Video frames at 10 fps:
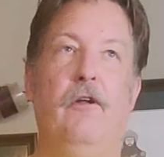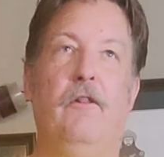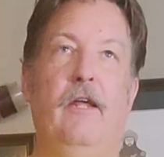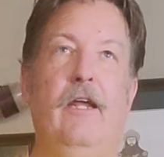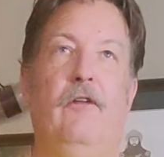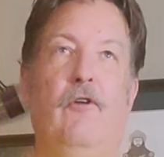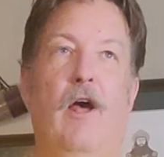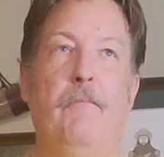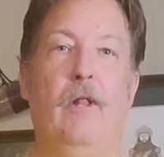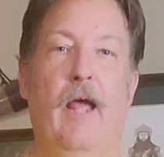the
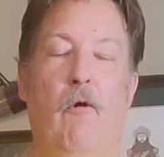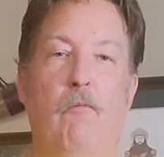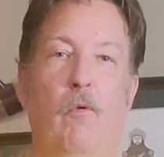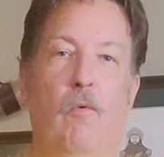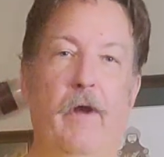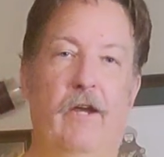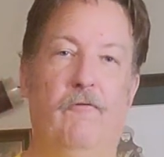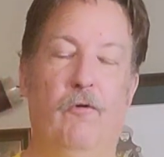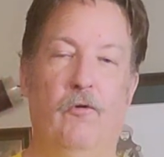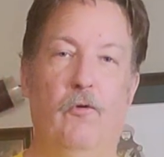top allowable weight
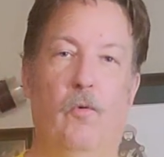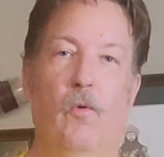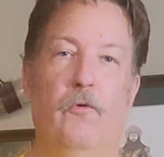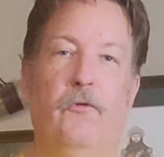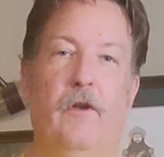for duels,